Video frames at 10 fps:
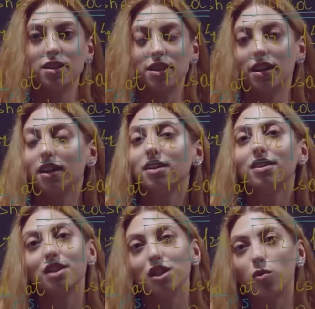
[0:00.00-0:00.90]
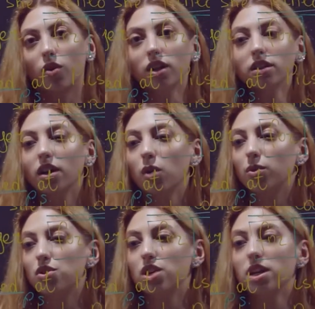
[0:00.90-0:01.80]
the keyword,
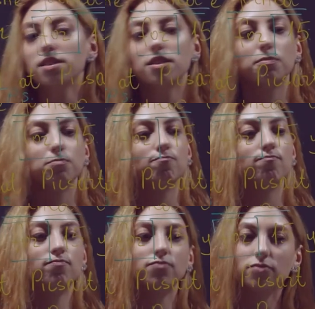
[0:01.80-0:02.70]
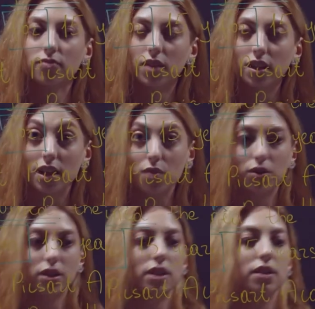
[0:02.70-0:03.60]
which is
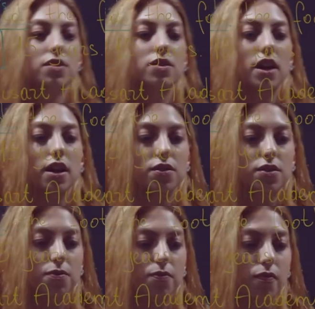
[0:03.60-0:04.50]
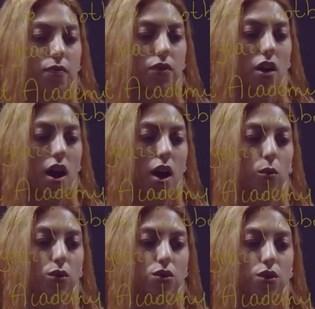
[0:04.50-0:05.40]
never in this case. I
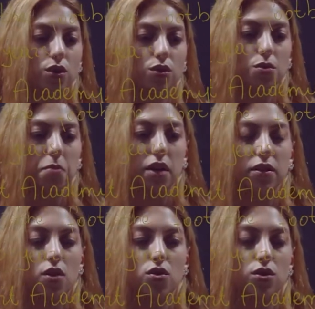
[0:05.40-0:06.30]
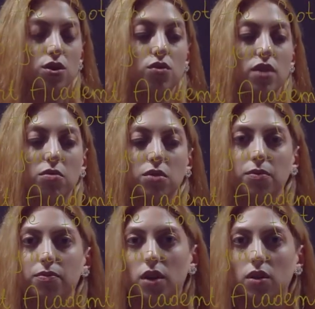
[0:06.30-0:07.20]
want you to pay attention to never,
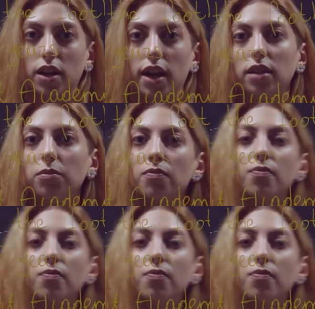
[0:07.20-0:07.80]
okay?